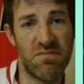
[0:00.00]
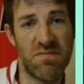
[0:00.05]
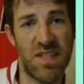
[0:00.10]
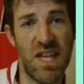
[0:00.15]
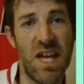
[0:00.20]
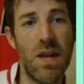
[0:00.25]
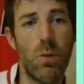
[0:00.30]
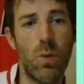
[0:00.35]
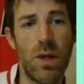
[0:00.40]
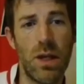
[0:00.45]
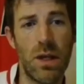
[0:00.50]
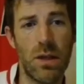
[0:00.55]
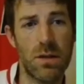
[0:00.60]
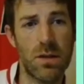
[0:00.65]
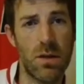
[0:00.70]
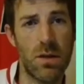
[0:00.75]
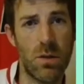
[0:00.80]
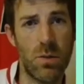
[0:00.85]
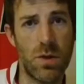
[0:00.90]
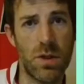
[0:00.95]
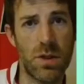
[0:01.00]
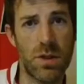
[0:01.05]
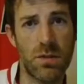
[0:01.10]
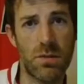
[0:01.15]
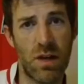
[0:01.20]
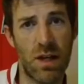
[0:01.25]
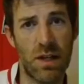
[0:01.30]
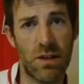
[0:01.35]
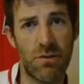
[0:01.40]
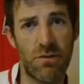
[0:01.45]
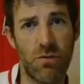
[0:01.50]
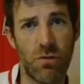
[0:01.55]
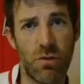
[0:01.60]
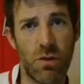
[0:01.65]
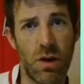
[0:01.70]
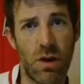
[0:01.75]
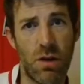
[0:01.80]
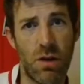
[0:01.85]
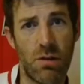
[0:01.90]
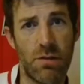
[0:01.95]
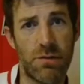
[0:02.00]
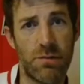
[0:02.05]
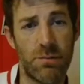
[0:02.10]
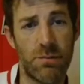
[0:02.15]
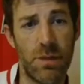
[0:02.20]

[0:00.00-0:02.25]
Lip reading: 10 weeks, I was ranked 4.5